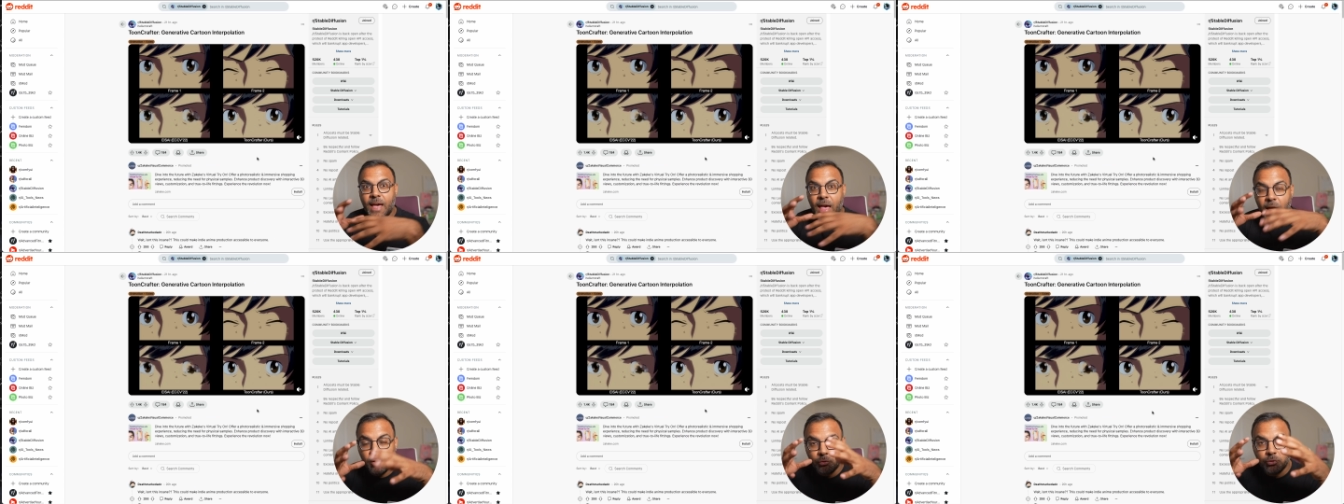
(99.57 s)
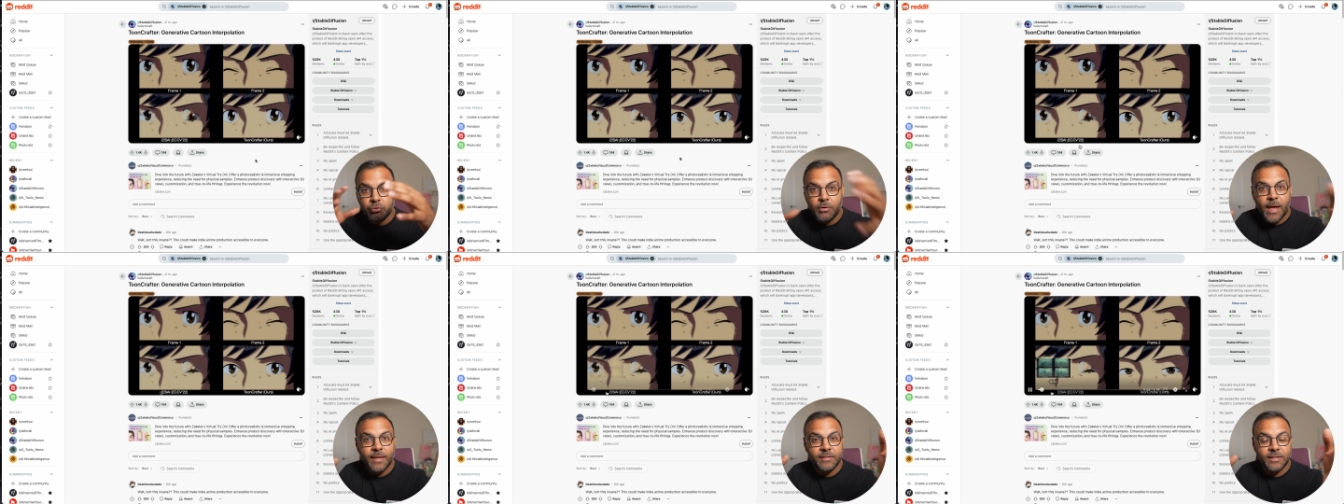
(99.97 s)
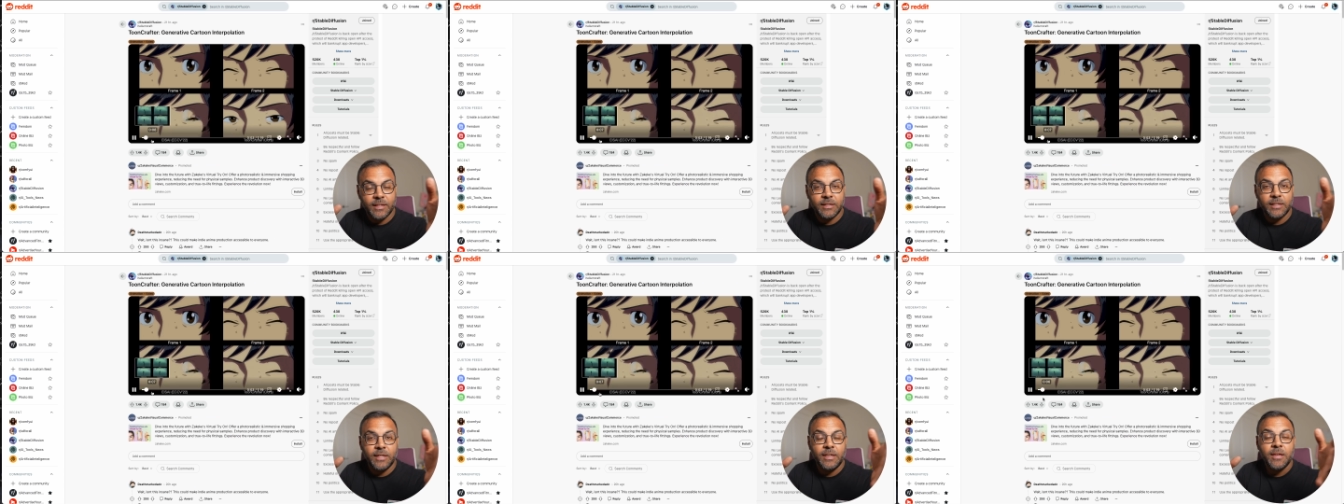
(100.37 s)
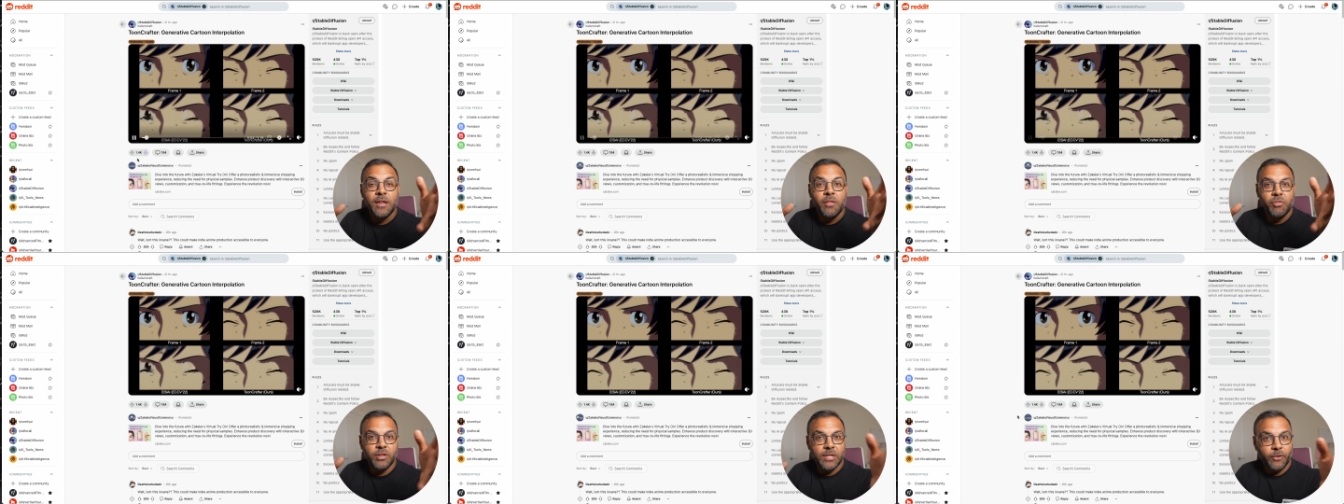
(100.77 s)
how drastically
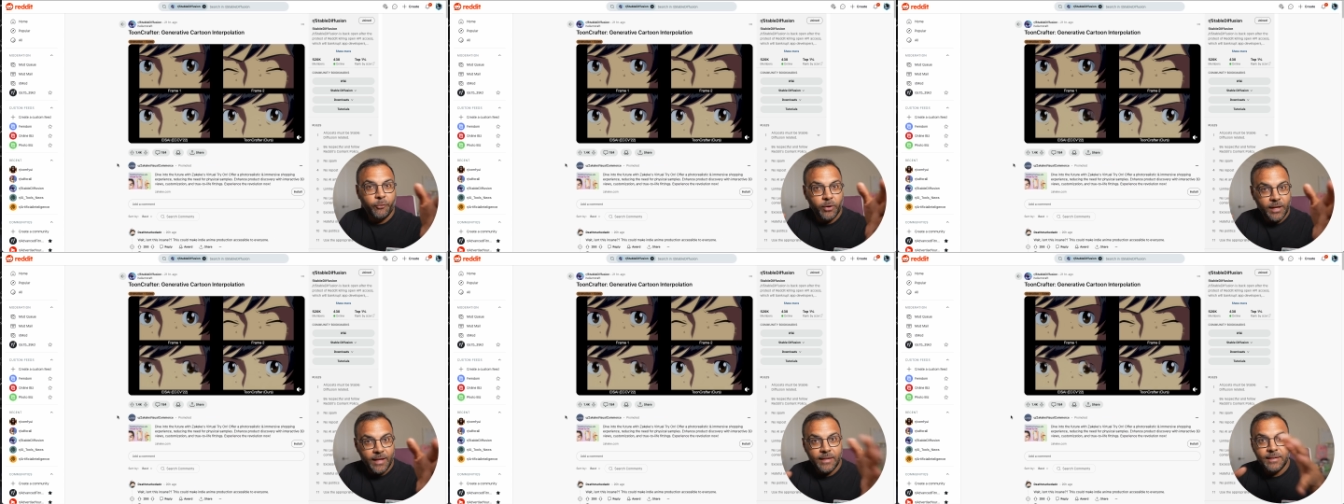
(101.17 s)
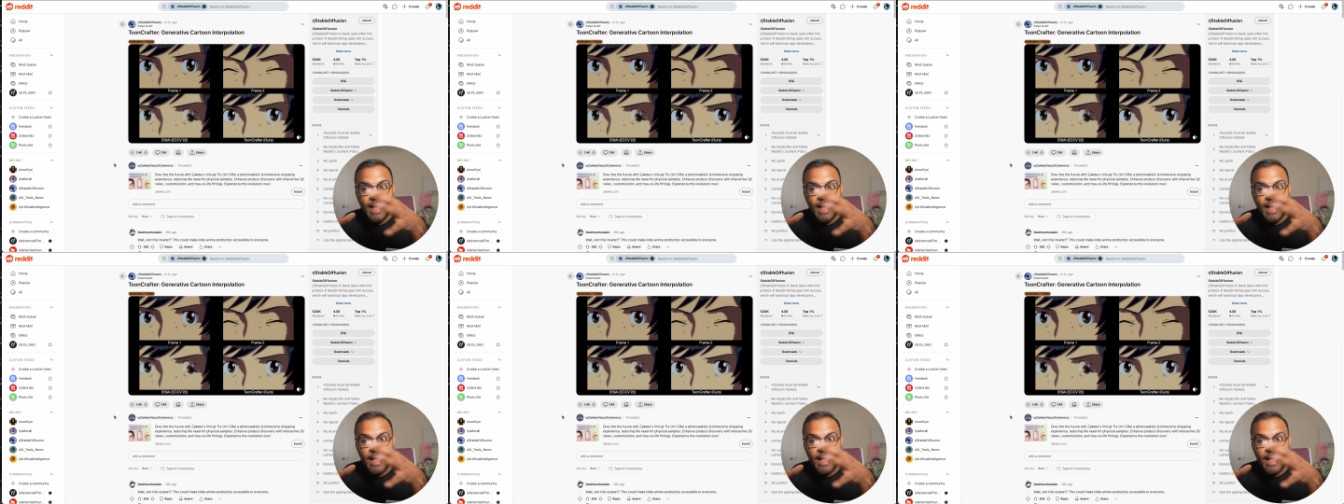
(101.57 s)
the difference is,